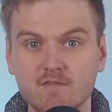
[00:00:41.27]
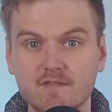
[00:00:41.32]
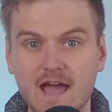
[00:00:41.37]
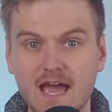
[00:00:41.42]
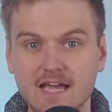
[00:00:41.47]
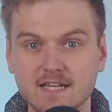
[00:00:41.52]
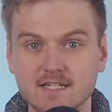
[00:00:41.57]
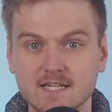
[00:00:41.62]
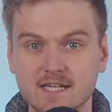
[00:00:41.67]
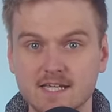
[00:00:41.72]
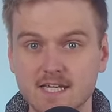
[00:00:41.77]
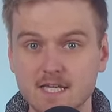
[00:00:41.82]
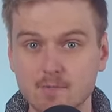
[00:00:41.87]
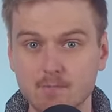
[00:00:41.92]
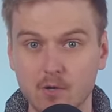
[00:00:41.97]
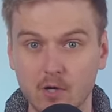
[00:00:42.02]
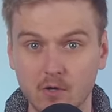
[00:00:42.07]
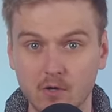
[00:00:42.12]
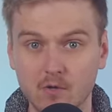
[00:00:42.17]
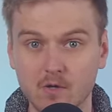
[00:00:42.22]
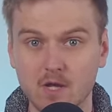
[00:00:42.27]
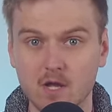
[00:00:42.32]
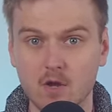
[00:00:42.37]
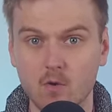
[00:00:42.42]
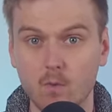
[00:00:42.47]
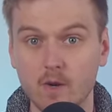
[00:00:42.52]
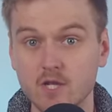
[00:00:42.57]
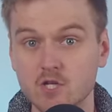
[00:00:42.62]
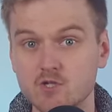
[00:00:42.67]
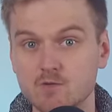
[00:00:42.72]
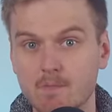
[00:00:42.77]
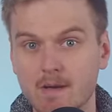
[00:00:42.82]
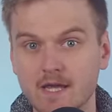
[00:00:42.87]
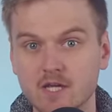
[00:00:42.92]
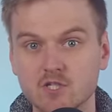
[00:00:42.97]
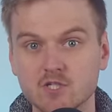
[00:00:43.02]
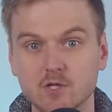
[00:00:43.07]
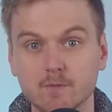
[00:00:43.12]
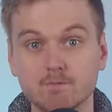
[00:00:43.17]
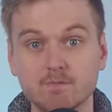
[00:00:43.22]
of Essequibo, which
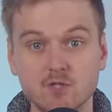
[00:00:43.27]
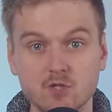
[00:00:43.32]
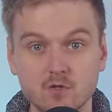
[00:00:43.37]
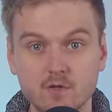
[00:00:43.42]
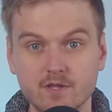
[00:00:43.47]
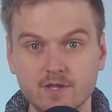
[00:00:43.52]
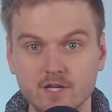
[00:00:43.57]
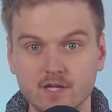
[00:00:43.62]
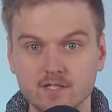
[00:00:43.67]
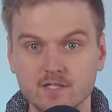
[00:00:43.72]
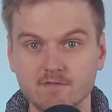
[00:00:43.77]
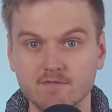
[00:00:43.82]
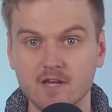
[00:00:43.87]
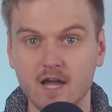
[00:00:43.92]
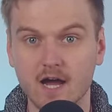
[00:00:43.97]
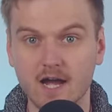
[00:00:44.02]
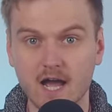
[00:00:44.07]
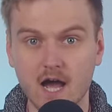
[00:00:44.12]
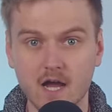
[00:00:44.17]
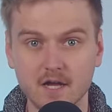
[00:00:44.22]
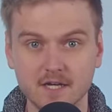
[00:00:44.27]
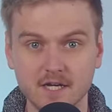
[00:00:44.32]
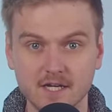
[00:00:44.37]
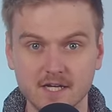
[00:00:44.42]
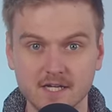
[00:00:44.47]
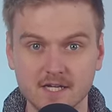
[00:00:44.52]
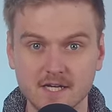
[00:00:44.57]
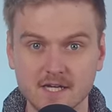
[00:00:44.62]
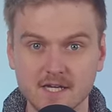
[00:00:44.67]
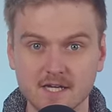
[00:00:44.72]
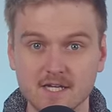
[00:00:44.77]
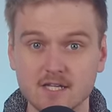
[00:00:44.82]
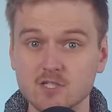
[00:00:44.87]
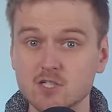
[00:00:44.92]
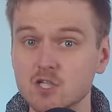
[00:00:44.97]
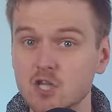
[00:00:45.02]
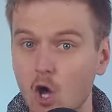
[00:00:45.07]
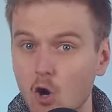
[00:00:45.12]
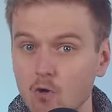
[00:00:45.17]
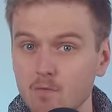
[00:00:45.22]
makes up two thirds of Guyana, has
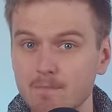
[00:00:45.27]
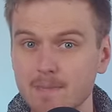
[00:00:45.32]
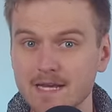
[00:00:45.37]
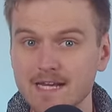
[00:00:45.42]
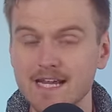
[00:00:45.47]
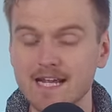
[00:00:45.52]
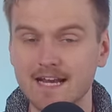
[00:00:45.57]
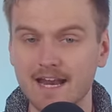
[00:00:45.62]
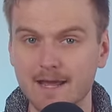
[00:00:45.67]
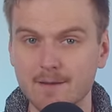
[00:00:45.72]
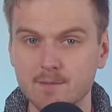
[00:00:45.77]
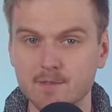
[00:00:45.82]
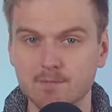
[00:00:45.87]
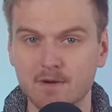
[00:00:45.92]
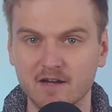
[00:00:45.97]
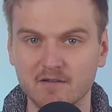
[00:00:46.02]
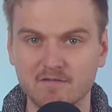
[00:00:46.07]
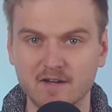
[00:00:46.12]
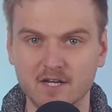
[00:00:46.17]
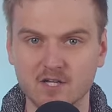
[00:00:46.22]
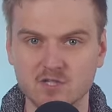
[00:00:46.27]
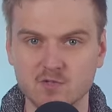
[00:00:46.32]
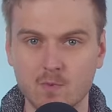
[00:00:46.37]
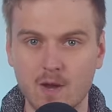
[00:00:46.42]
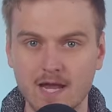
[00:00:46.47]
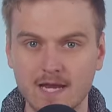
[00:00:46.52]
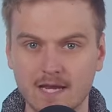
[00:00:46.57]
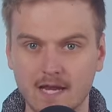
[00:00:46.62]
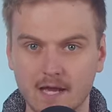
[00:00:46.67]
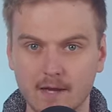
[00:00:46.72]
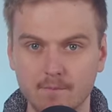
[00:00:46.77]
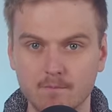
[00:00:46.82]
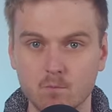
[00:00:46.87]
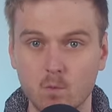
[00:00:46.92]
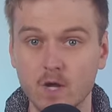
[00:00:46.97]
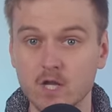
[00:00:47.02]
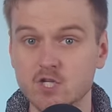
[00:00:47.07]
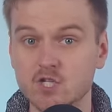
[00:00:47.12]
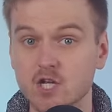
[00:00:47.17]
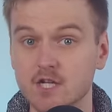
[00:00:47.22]
long been claimed by Venezuela,
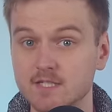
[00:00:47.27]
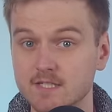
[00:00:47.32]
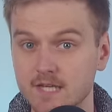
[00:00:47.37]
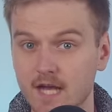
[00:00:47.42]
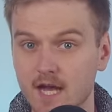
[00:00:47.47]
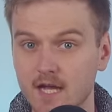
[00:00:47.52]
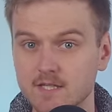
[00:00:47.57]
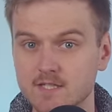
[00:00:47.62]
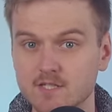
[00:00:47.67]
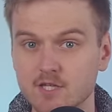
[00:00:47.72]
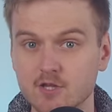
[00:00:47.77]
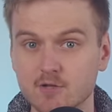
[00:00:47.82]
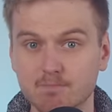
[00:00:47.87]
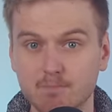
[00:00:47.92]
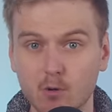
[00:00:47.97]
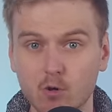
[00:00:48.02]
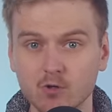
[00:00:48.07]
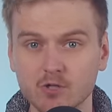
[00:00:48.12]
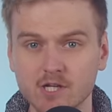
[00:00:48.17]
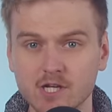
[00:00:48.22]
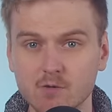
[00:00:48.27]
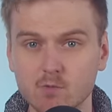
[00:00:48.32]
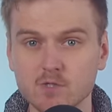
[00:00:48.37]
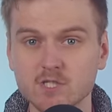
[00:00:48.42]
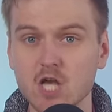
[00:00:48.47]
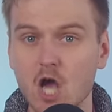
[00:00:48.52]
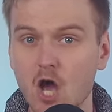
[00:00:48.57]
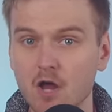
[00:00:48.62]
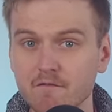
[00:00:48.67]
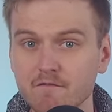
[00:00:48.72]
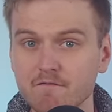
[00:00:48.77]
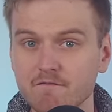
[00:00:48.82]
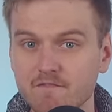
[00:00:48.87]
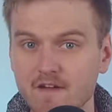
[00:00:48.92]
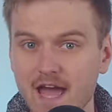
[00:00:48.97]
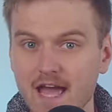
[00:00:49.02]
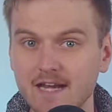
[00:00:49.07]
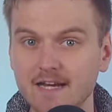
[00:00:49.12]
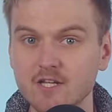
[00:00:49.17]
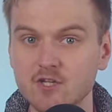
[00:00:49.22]
which asserts that the border was
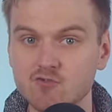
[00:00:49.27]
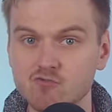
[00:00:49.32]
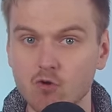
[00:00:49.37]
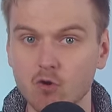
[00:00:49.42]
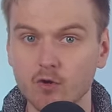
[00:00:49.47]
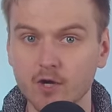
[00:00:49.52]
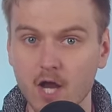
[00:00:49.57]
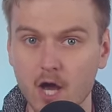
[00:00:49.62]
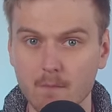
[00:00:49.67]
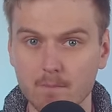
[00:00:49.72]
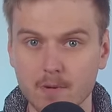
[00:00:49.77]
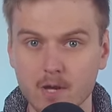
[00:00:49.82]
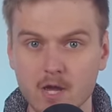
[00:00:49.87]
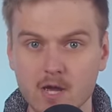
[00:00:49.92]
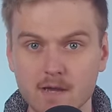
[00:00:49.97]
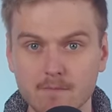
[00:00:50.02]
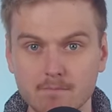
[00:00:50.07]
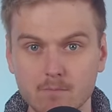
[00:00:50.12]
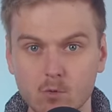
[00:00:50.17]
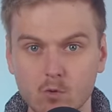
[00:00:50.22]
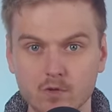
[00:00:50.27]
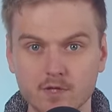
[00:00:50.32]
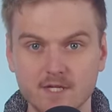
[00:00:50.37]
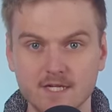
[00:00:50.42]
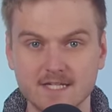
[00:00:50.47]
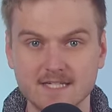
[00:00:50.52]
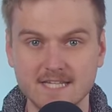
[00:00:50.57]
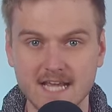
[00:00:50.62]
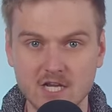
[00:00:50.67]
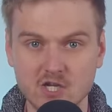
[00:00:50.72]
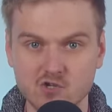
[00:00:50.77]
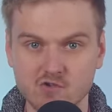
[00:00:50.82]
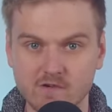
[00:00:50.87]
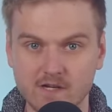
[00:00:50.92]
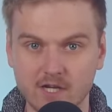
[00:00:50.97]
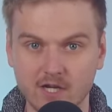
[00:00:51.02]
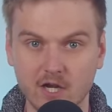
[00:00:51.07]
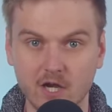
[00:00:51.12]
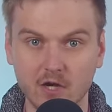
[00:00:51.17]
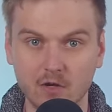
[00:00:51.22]
unfairly drawn up more than a
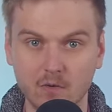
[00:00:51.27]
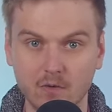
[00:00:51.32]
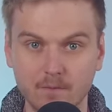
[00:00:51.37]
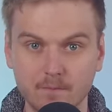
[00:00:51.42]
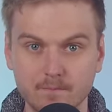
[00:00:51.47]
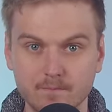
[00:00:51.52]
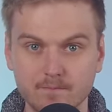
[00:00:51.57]
century ago.